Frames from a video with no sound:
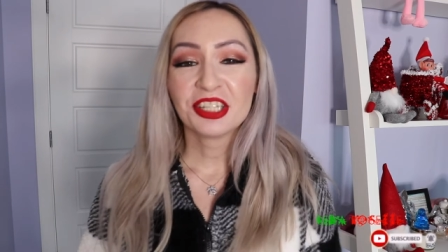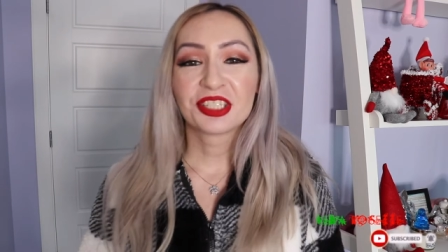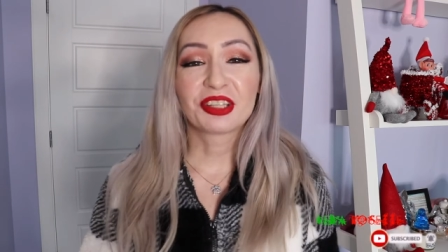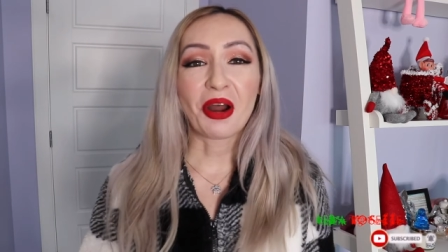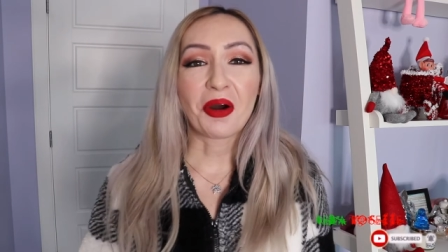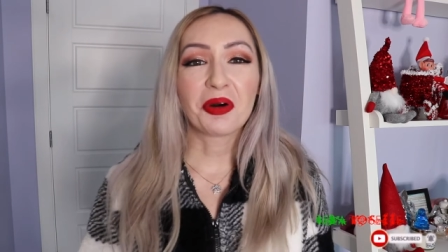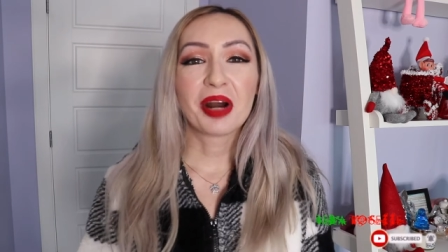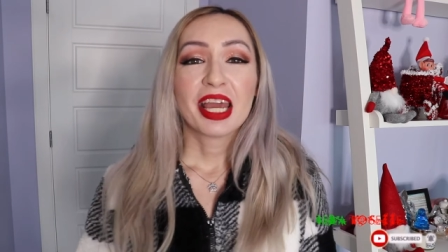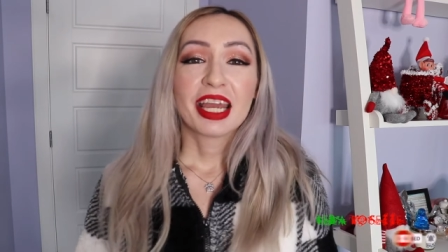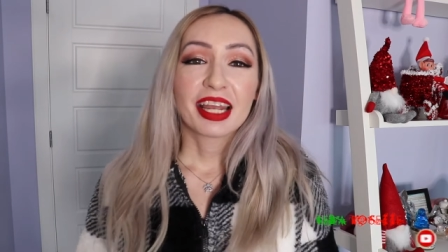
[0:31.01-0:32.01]

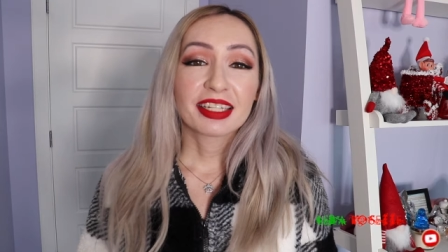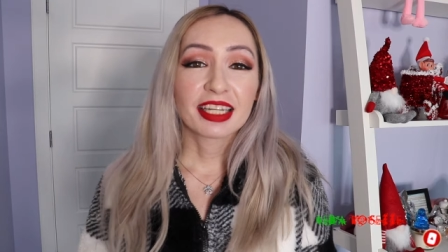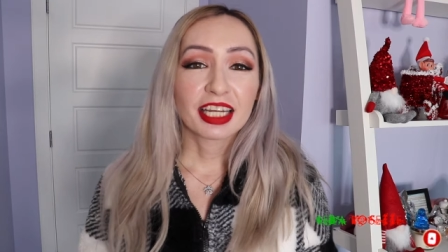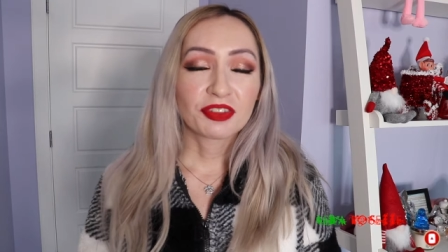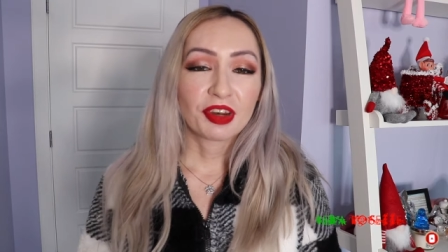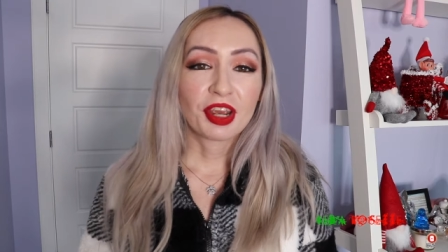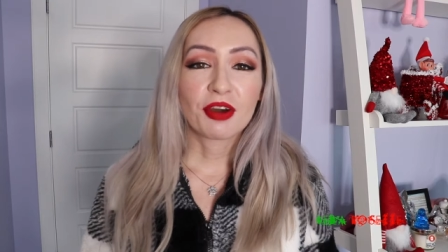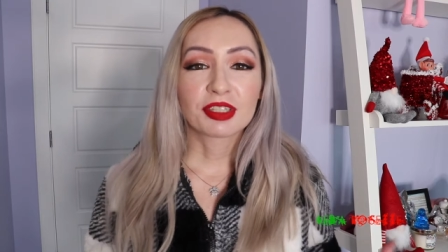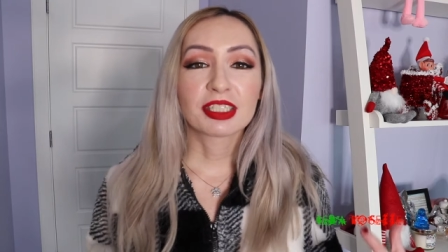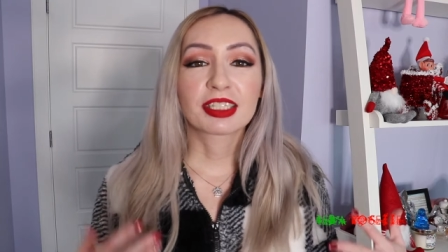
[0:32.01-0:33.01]
So in today's
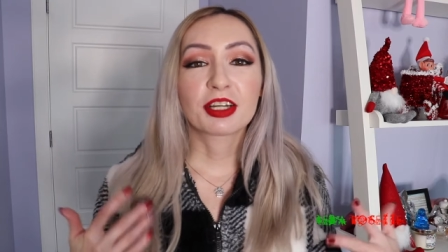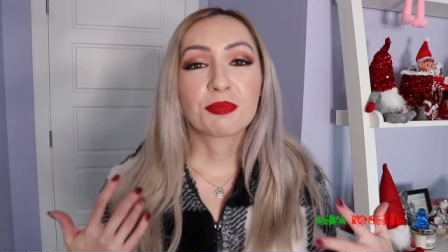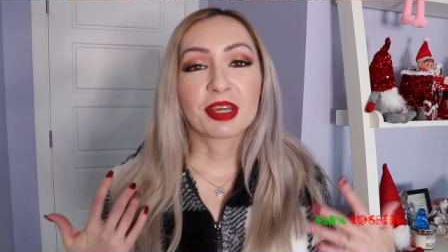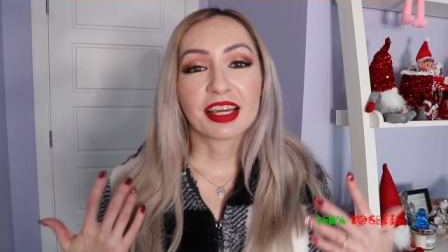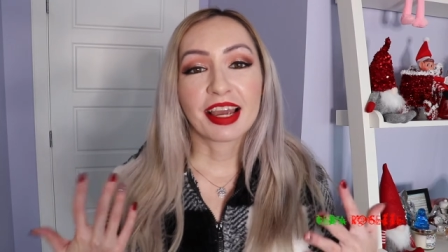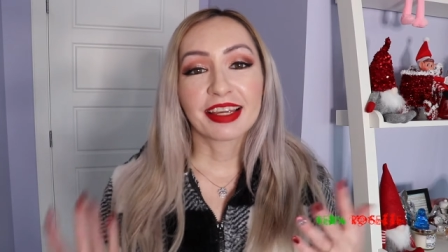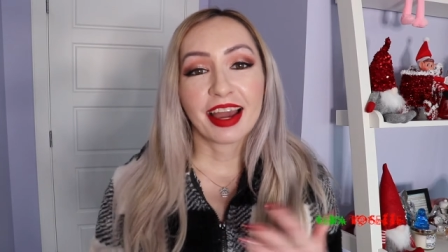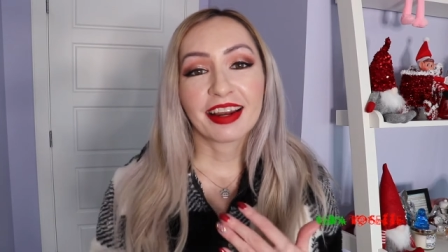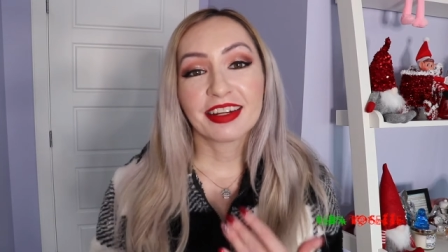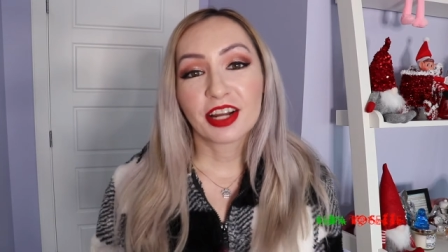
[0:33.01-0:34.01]
video, this is gonna be
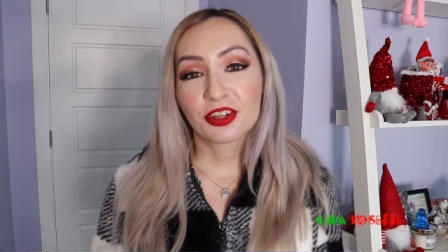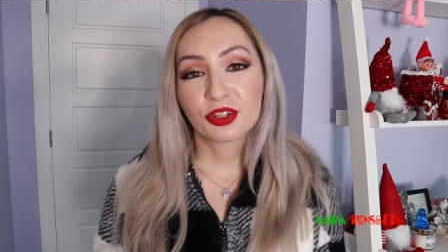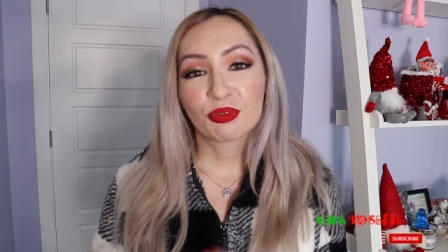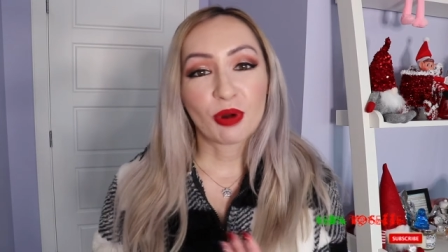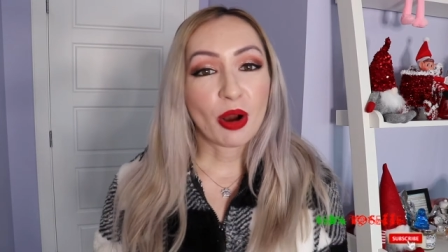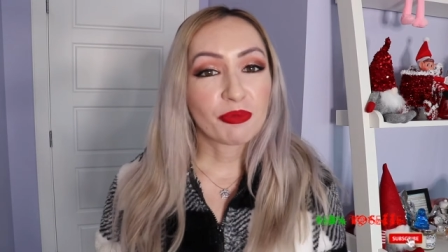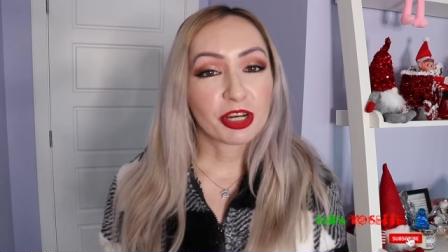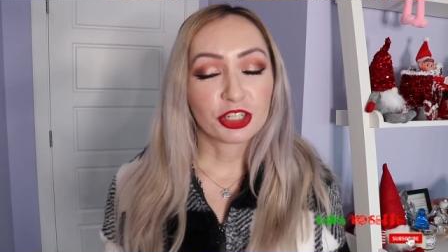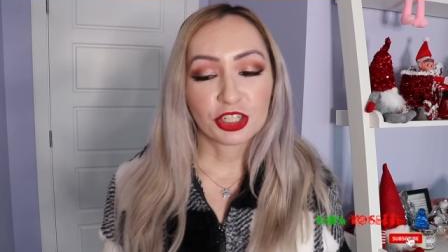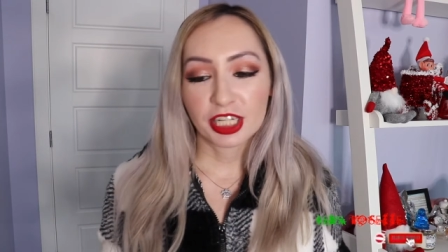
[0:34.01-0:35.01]
yet another
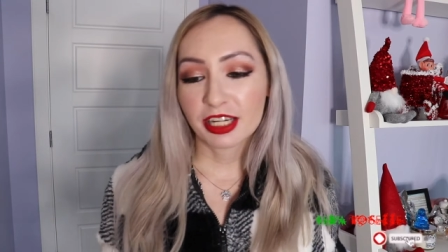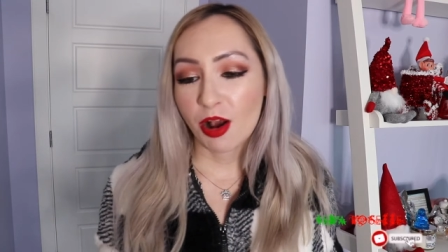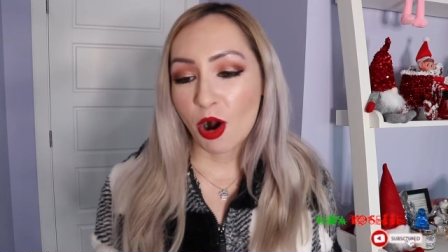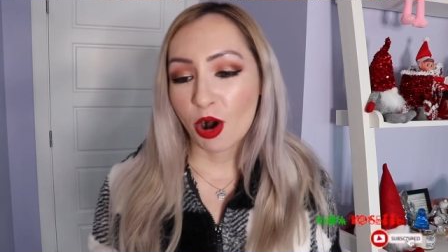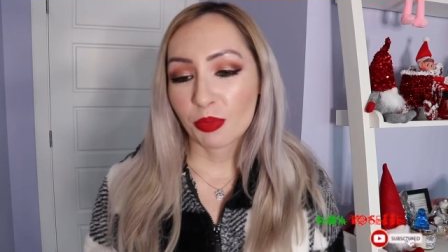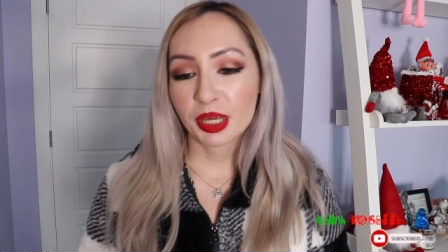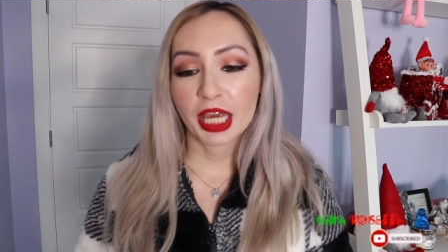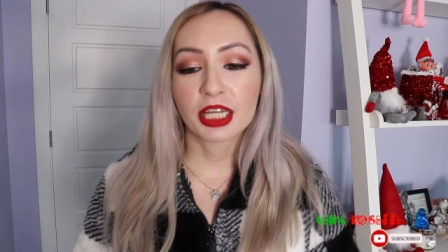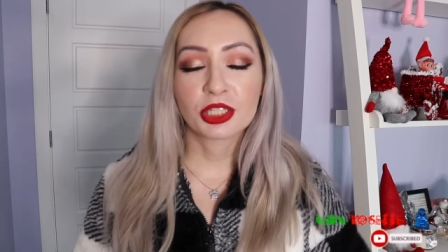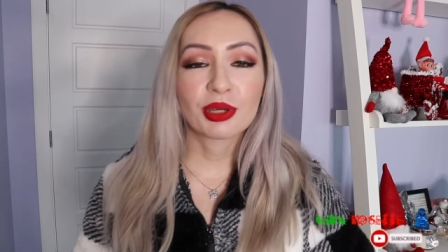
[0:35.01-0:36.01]
Romwe Shein haul
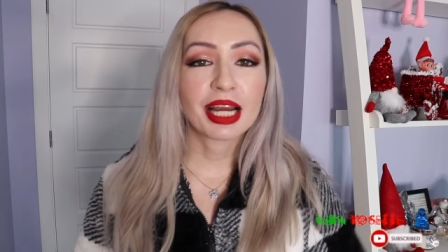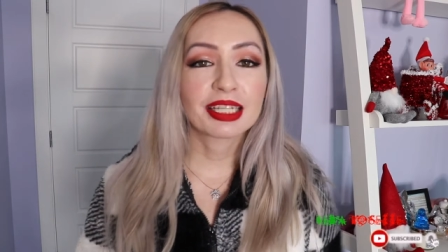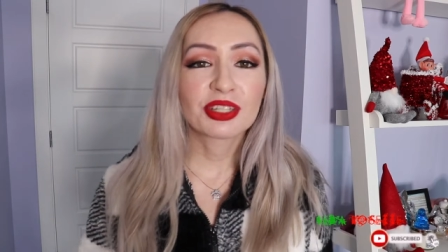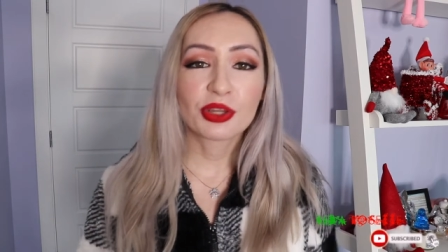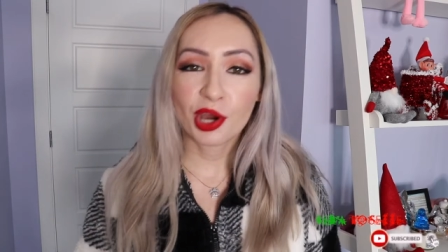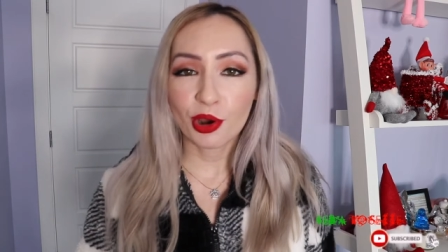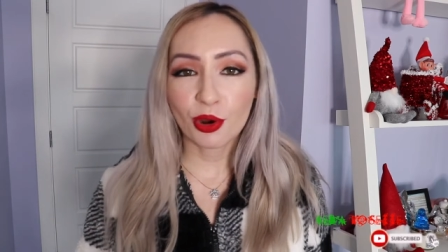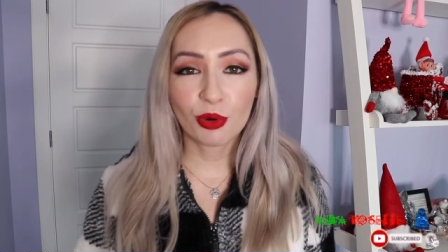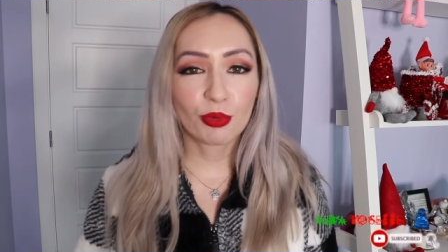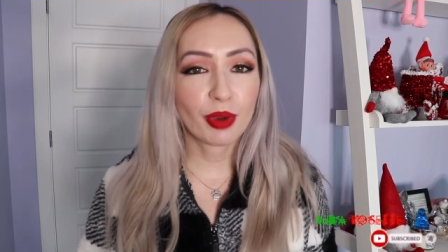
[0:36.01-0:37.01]
because you guys
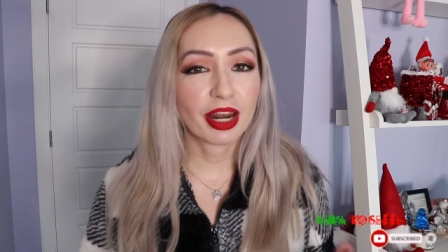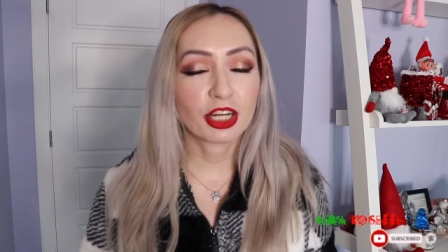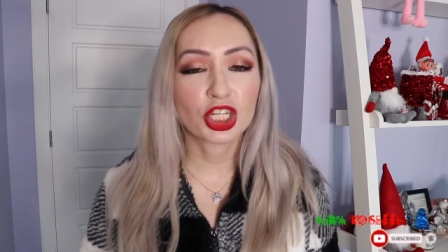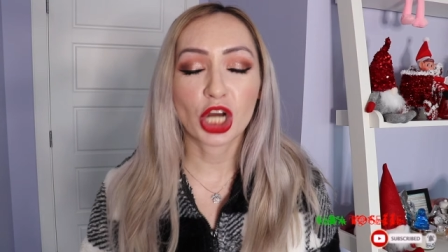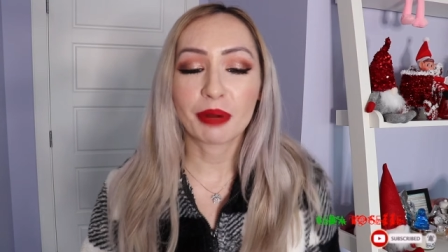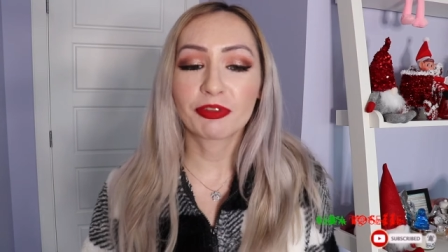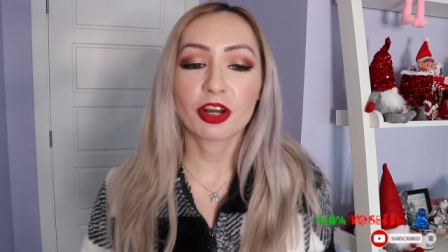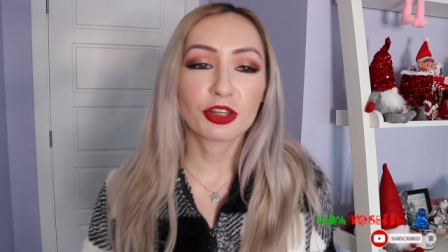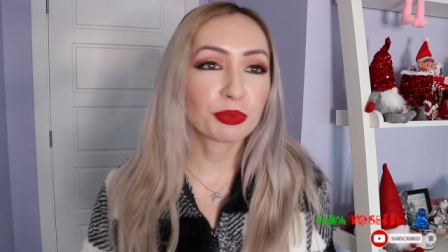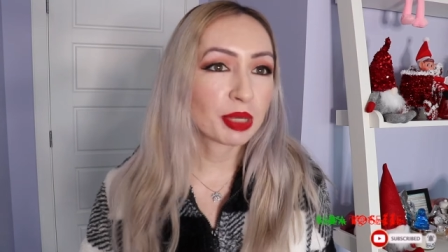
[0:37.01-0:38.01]
know when I shop for
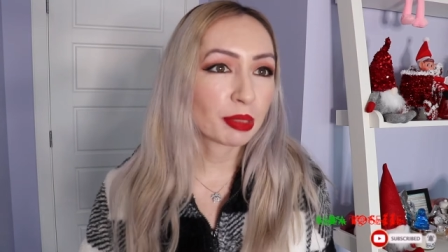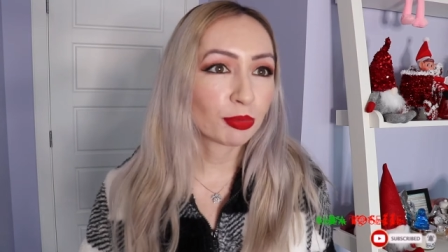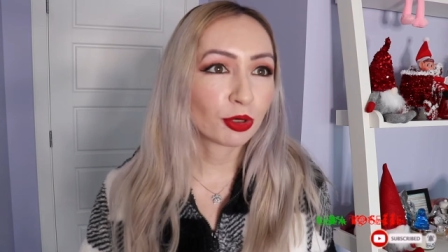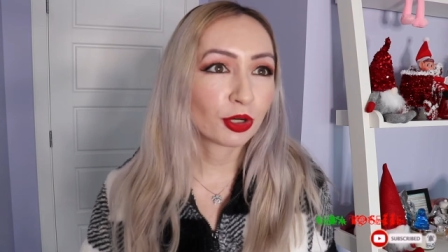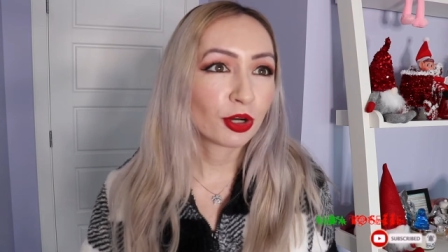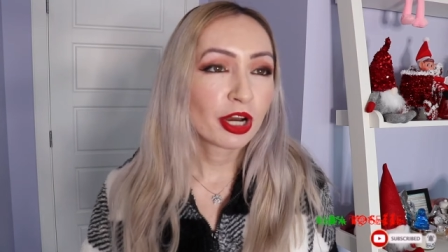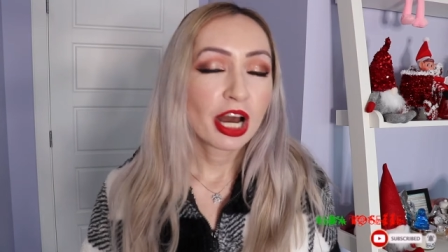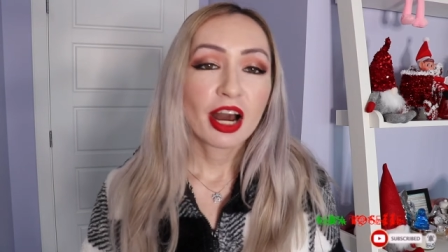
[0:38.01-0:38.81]
other people,